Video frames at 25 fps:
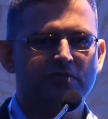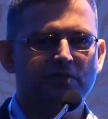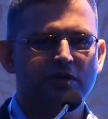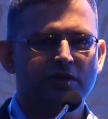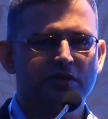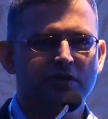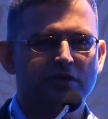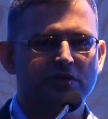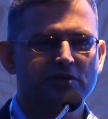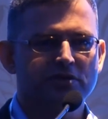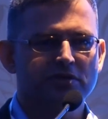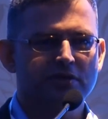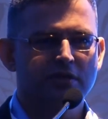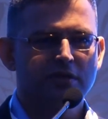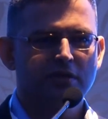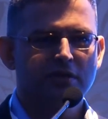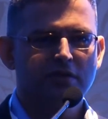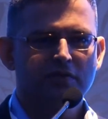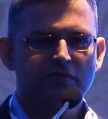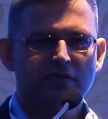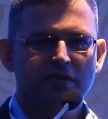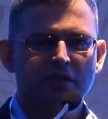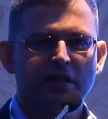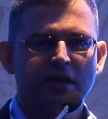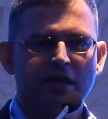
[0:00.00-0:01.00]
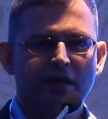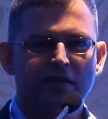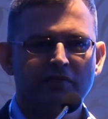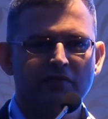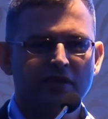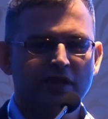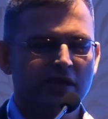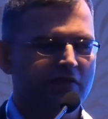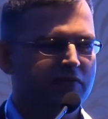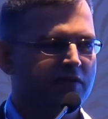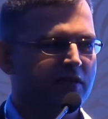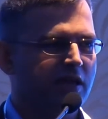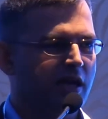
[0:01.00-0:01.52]
because we
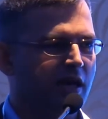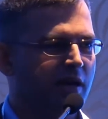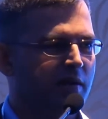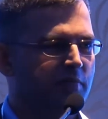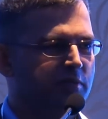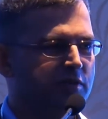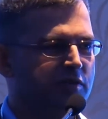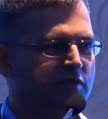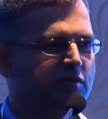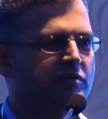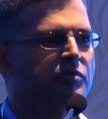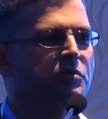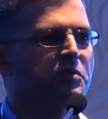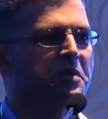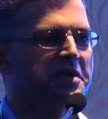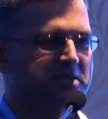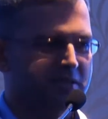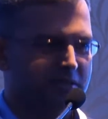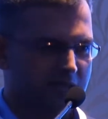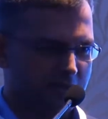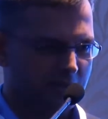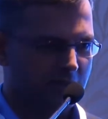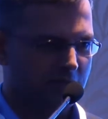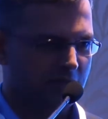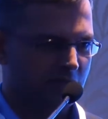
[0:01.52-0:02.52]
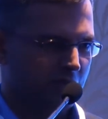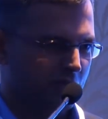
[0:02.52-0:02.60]
have the habit of questioning.